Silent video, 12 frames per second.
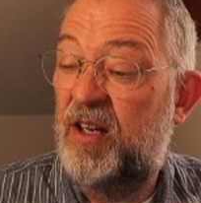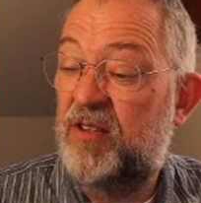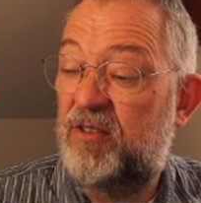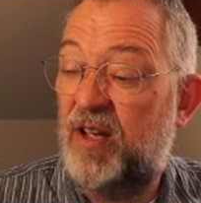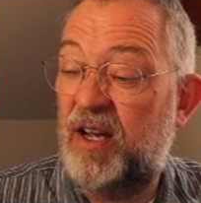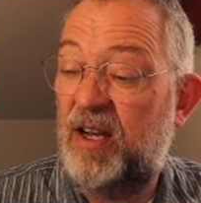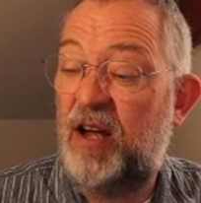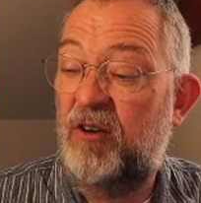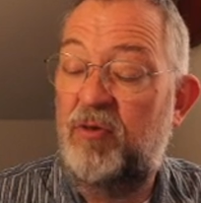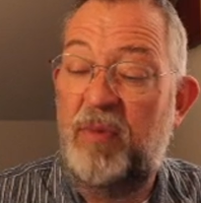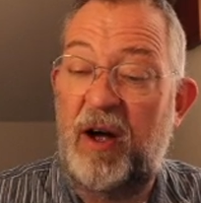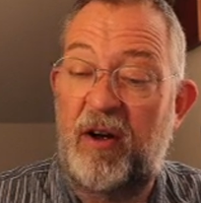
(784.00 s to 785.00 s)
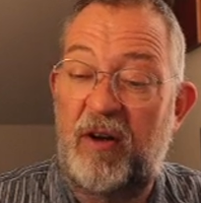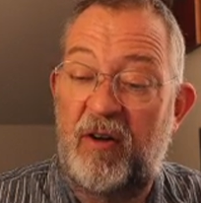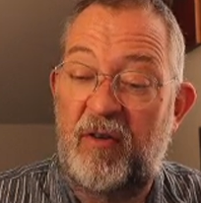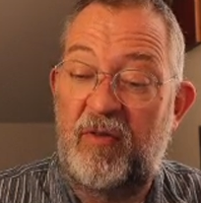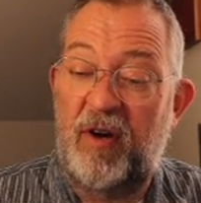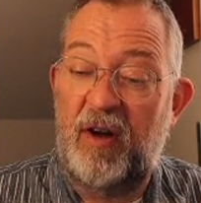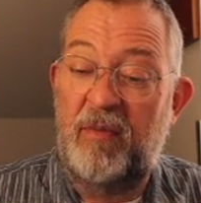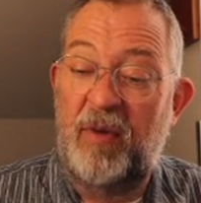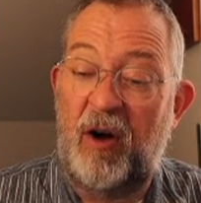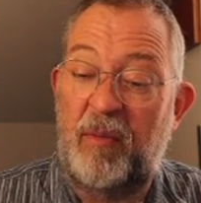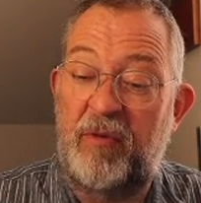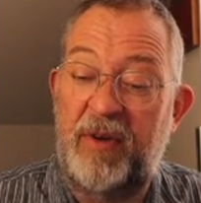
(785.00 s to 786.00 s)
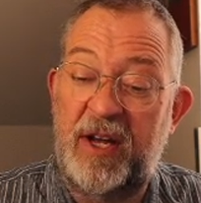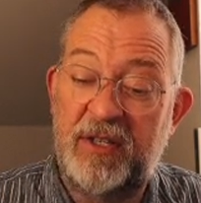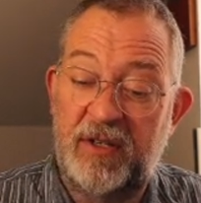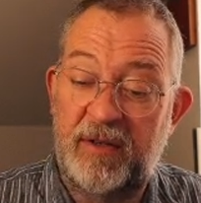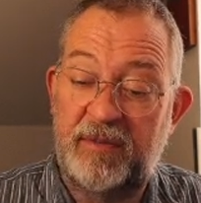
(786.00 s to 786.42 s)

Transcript: So I can now do my run my operation.